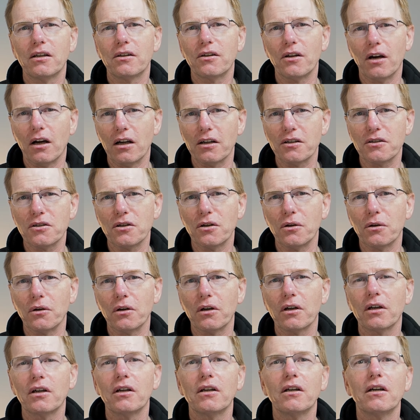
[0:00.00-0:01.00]
that I
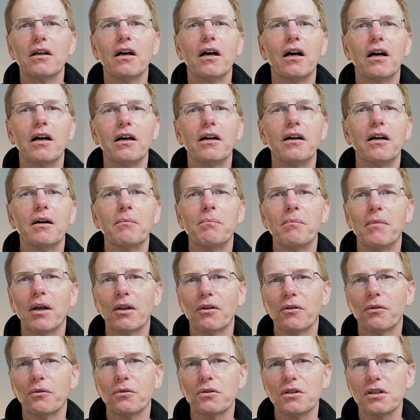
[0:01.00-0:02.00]
took a
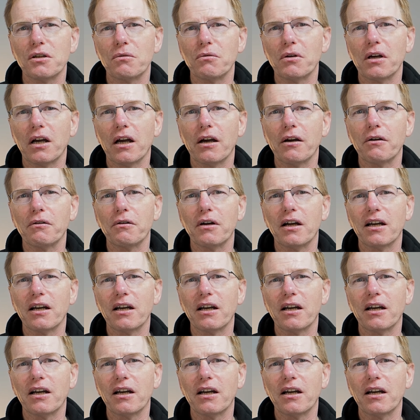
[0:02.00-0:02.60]
month or two ago.